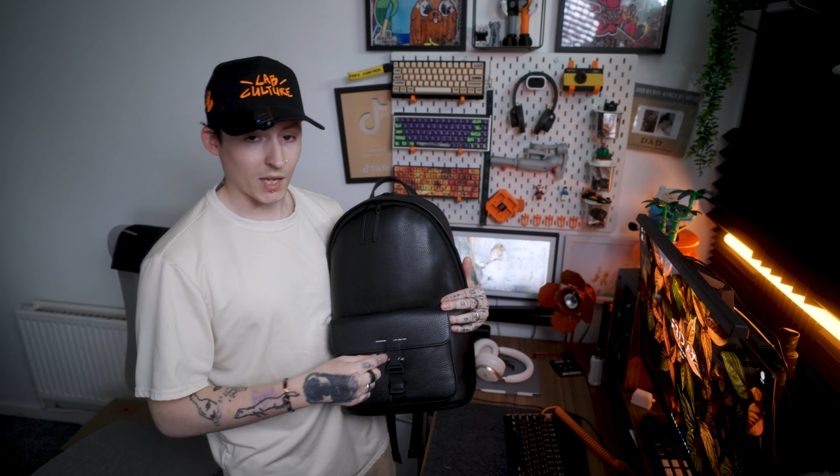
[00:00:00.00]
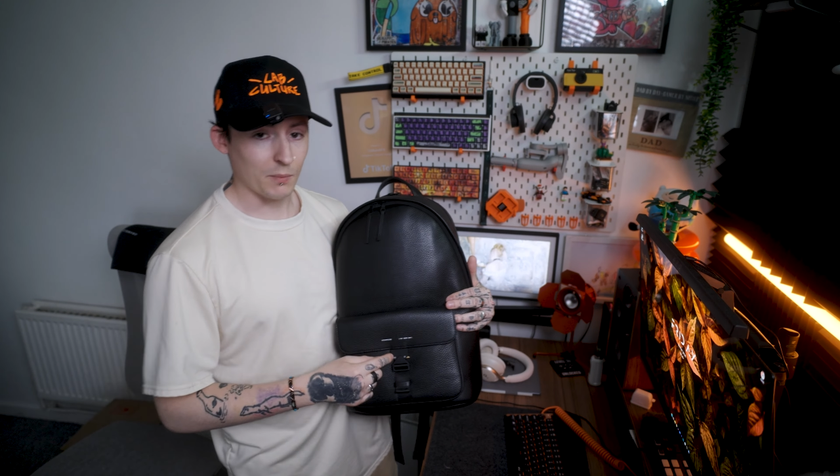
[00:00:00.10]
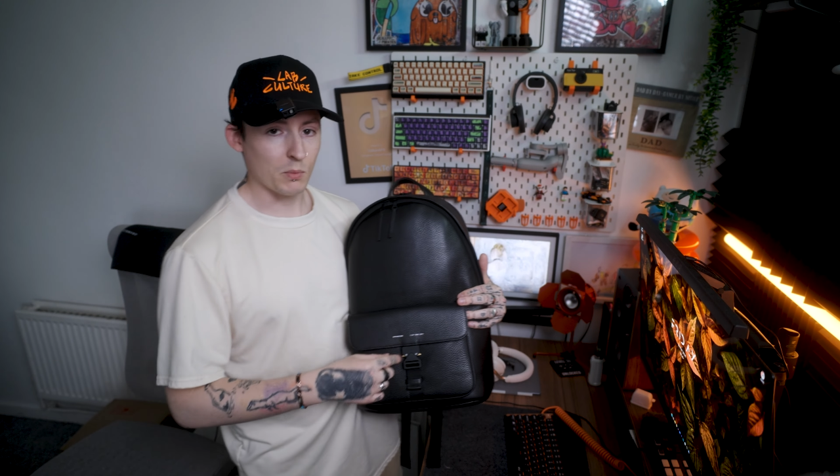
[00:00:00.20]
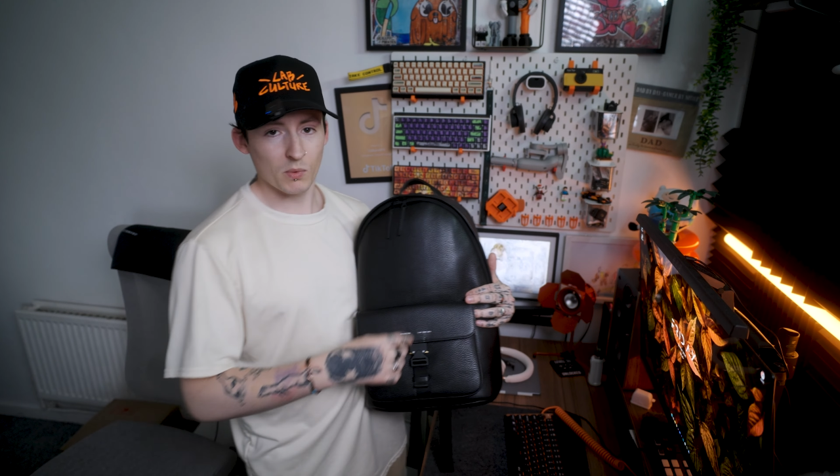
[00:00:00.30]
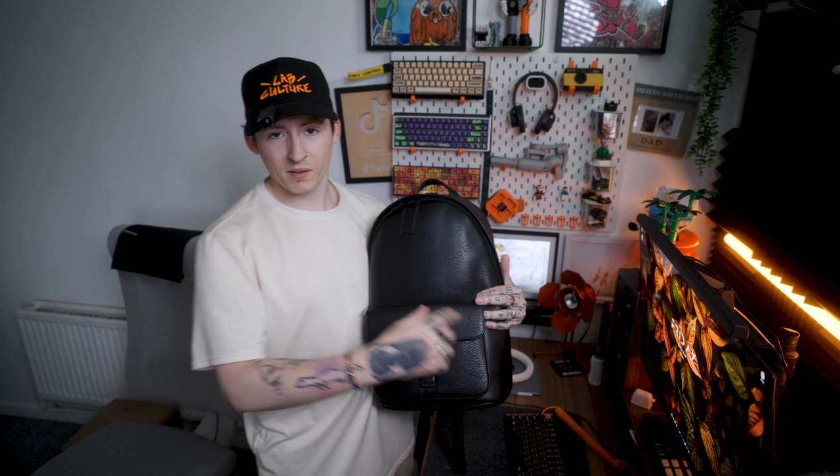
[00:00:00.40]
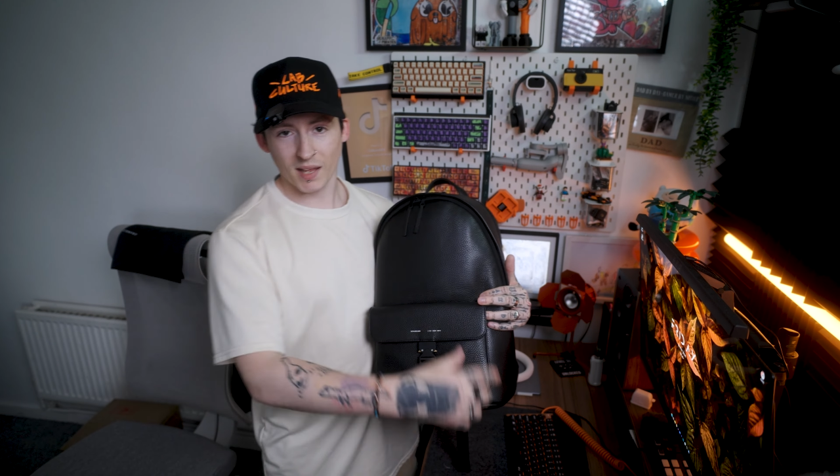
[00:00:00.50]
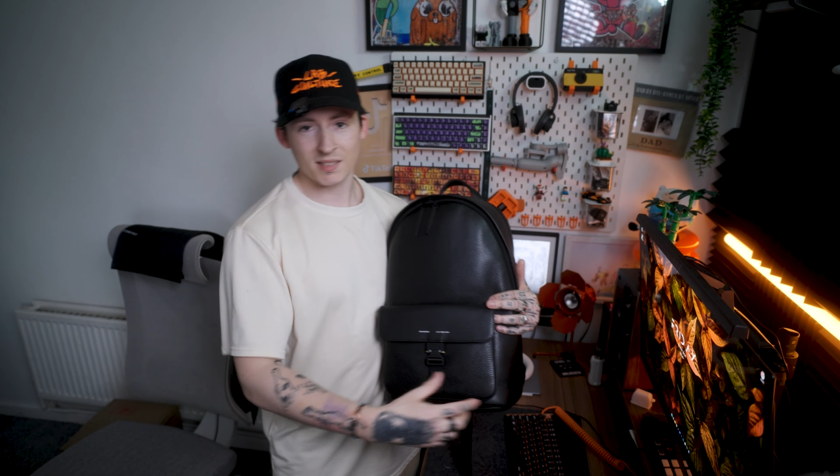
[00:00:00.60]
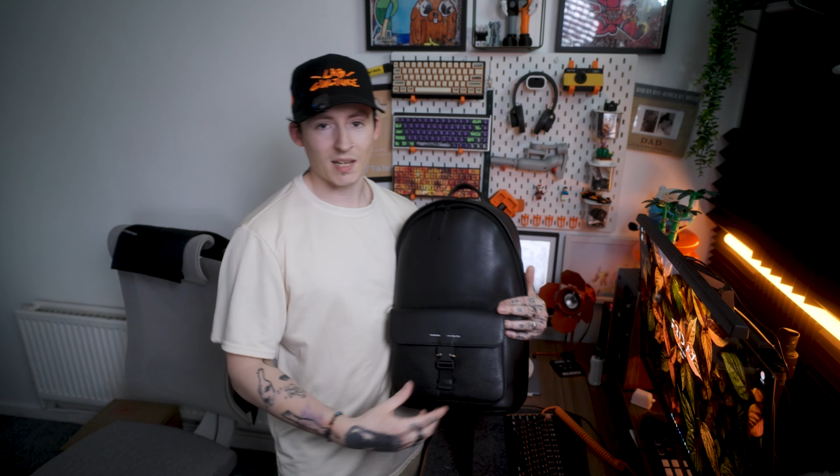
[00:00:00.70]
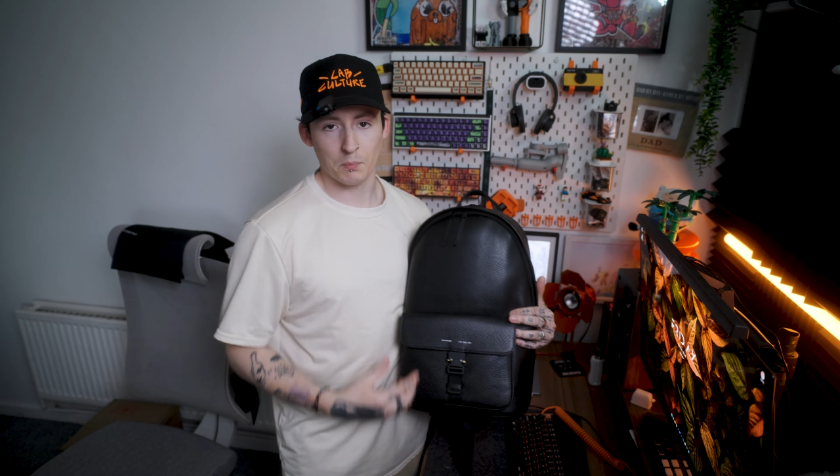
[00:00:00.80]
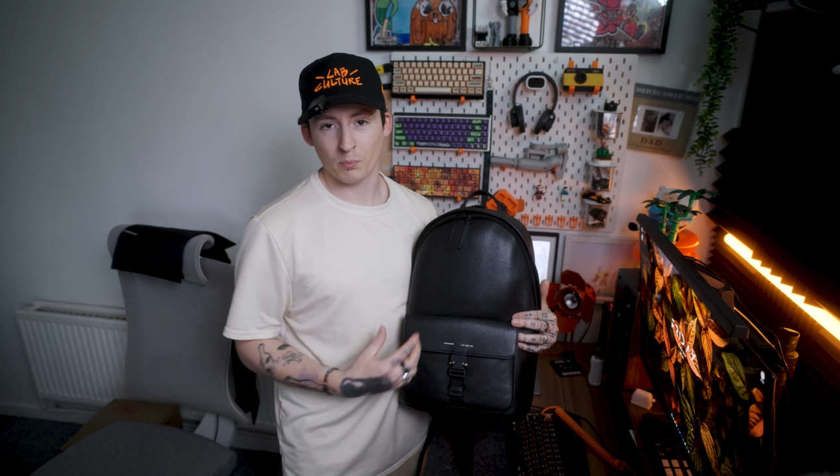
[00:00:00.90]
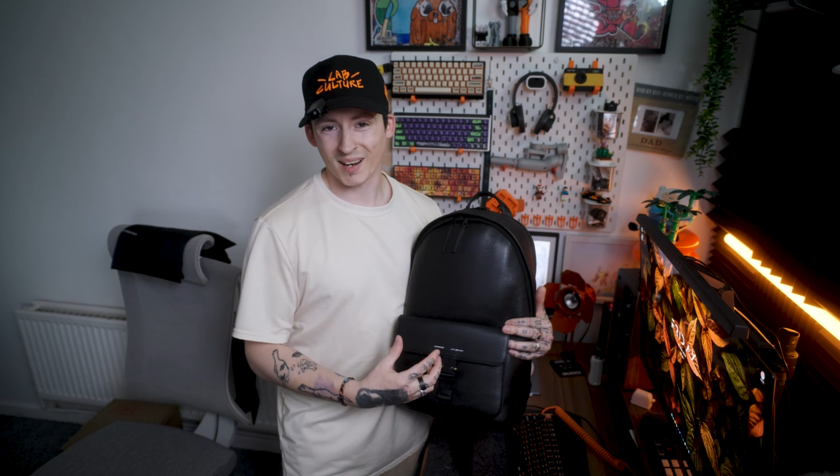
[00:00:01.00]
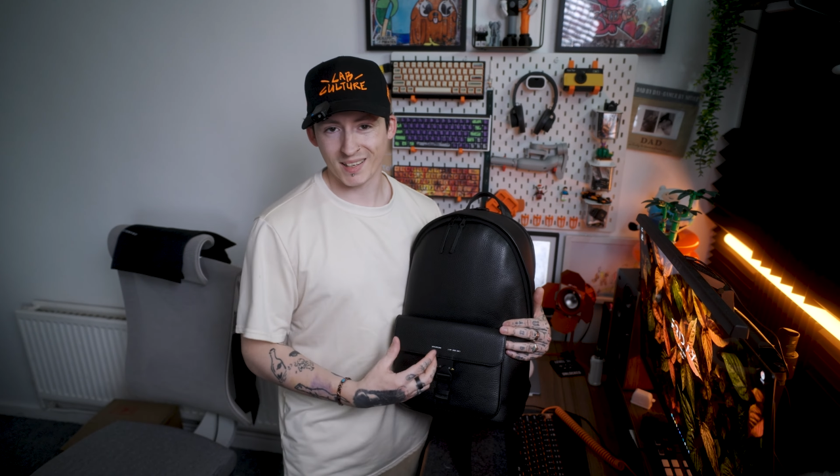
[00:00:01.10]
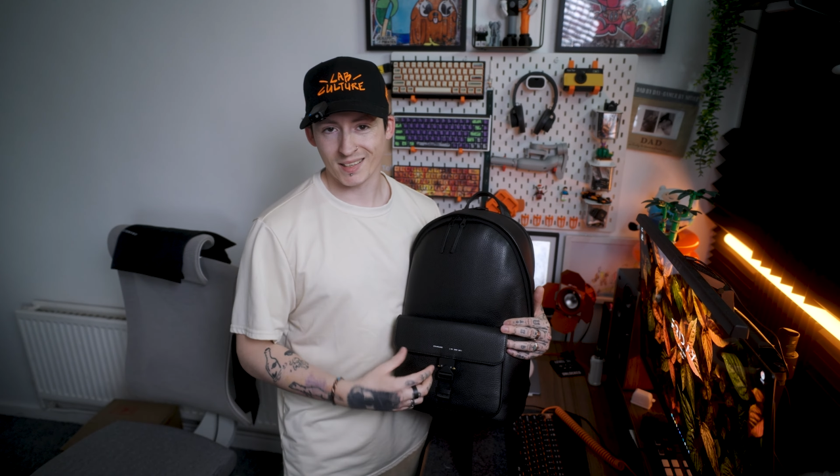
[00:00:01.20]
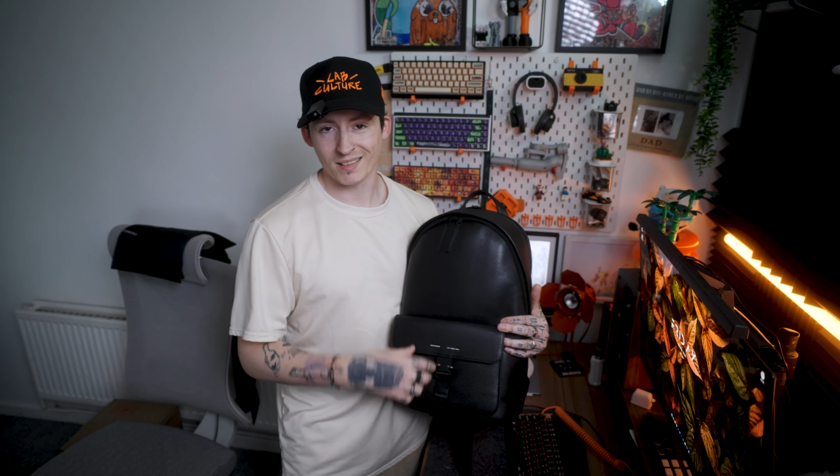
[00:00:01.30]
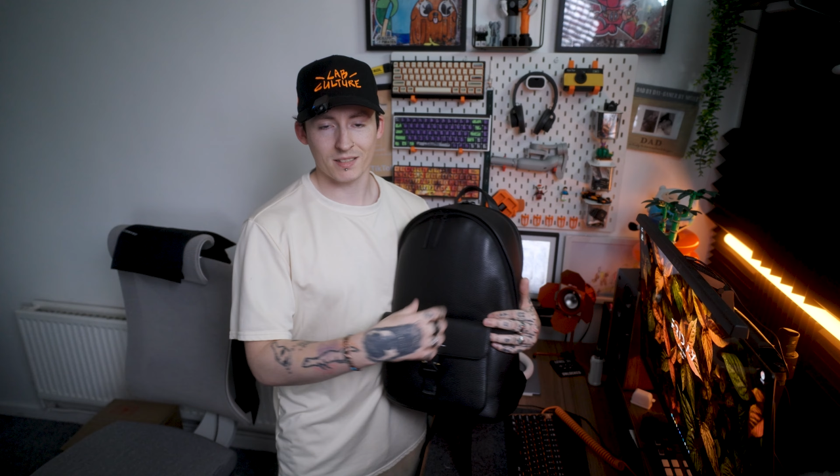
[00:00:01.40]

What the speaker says: keeping with that same branding,